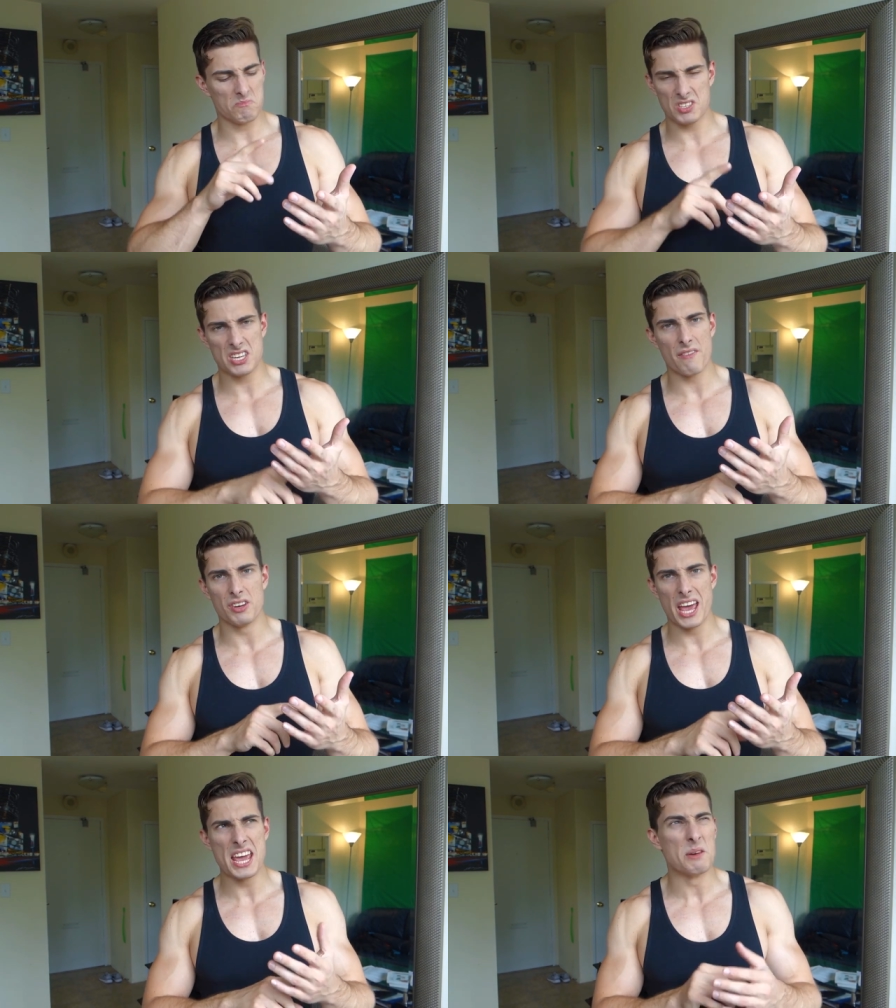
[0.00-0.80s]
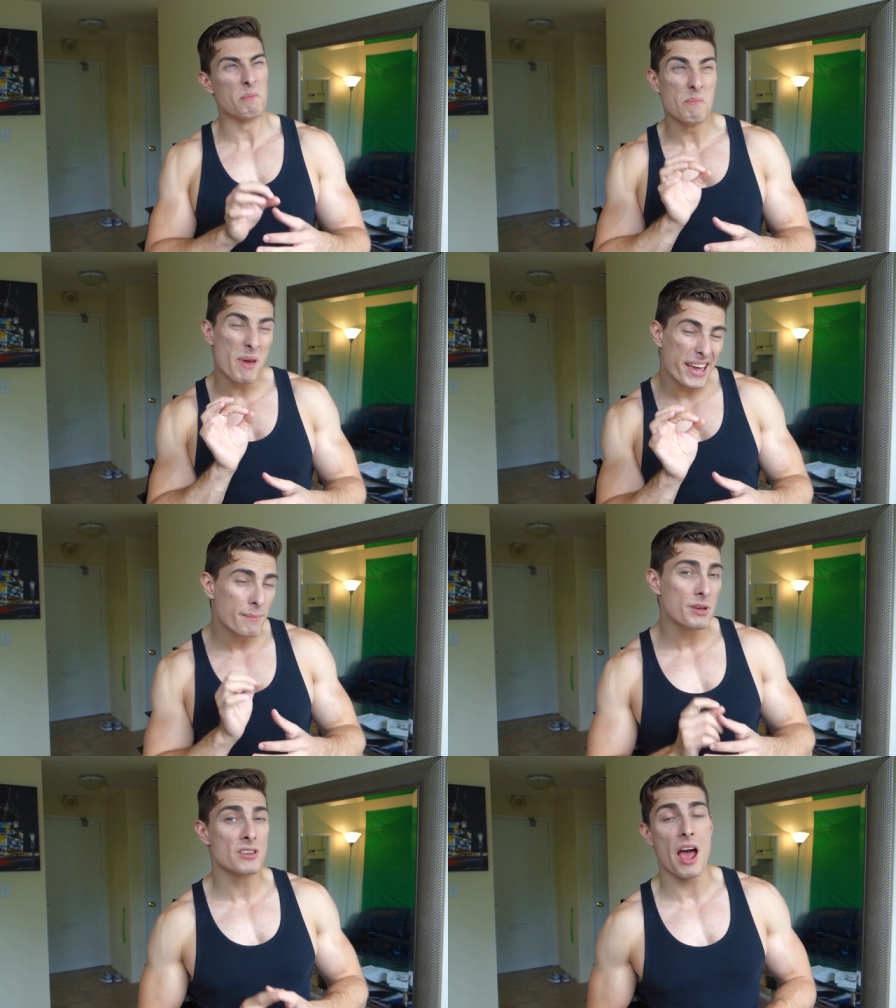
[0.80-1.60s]
7, 8,
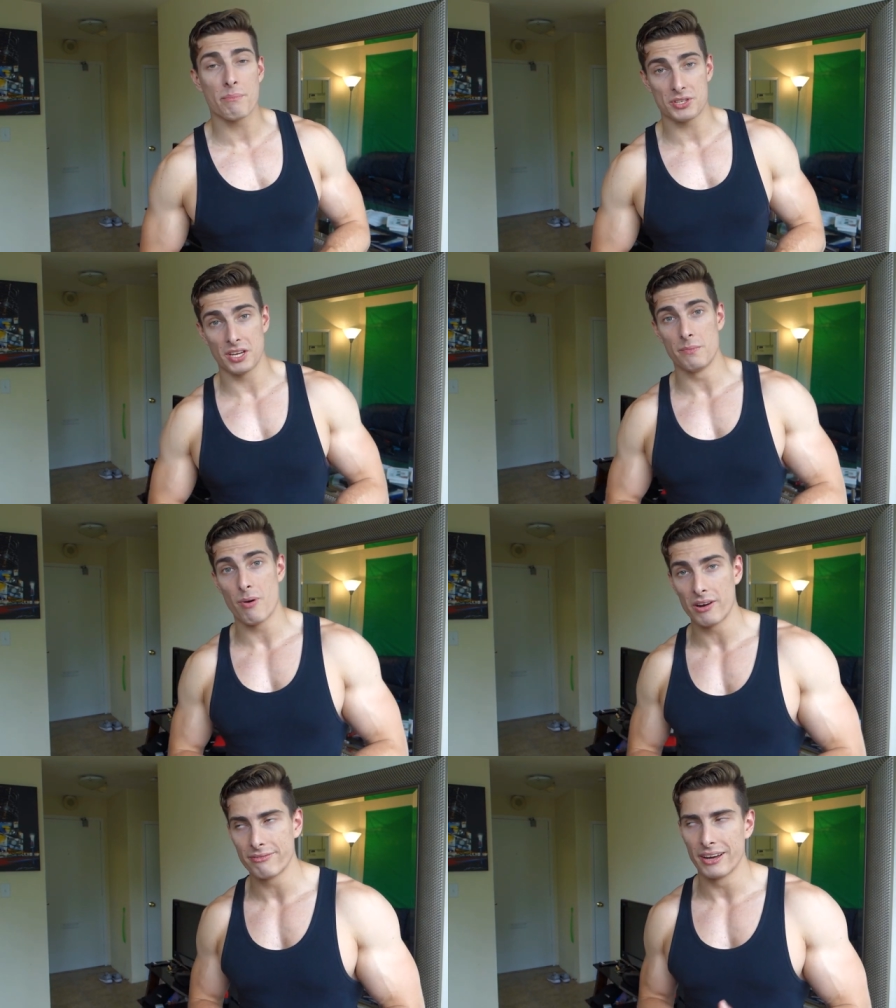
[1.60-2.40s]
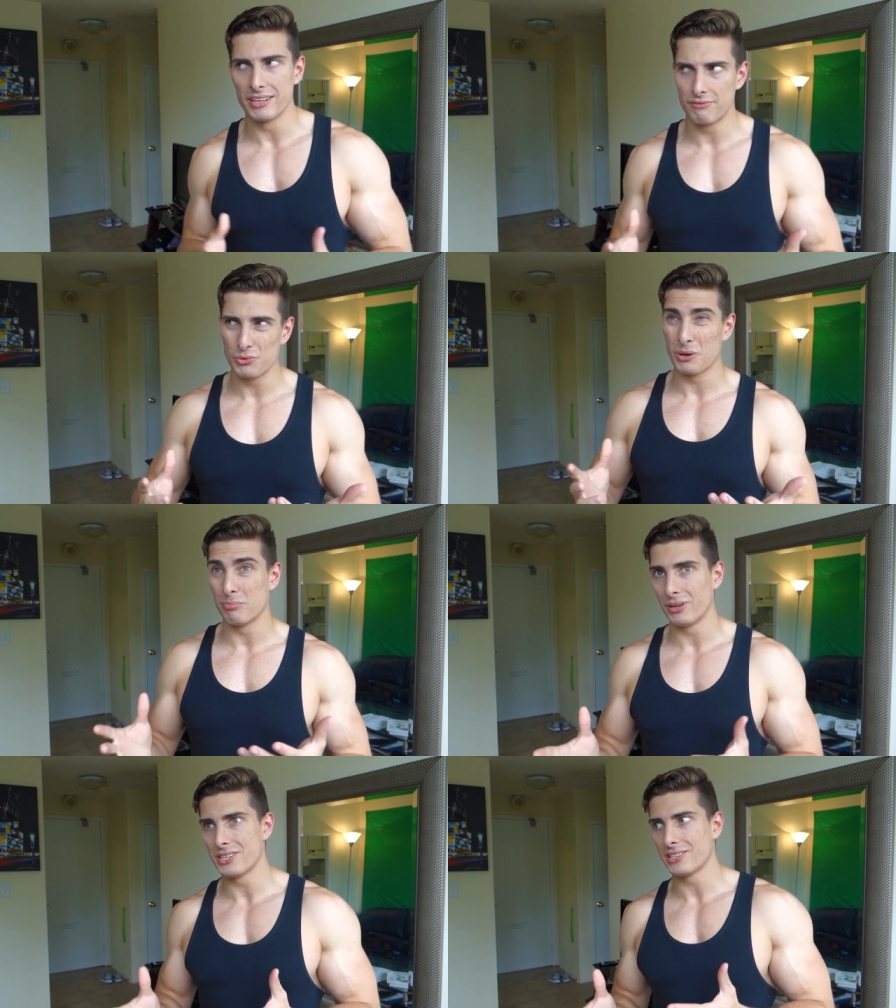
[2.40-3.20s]
maybe 9% body fat if you want
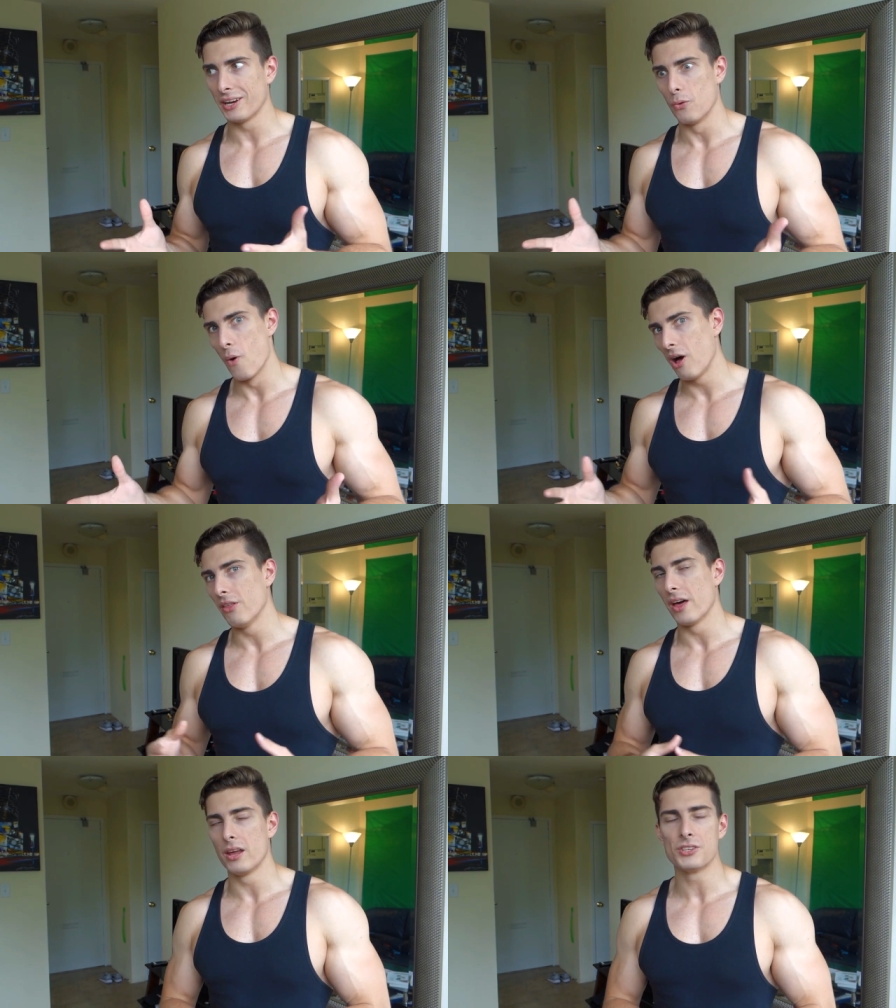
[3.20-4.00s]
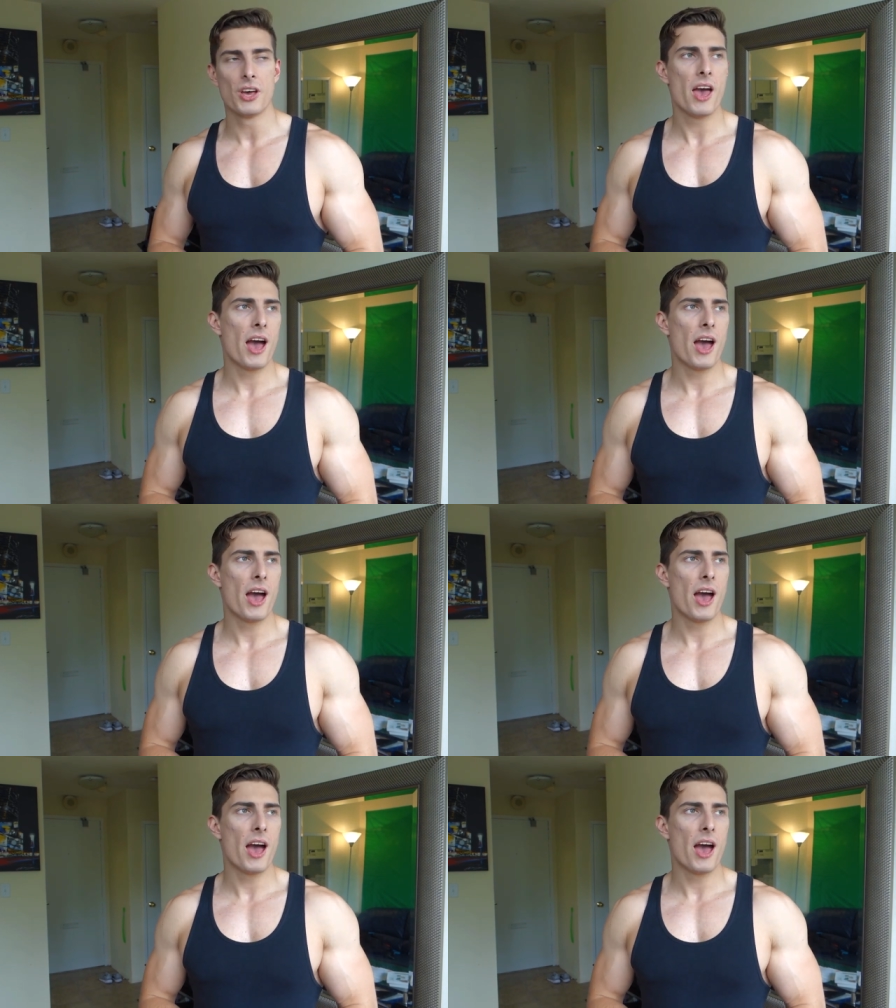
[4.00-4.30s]
to place like well, that is.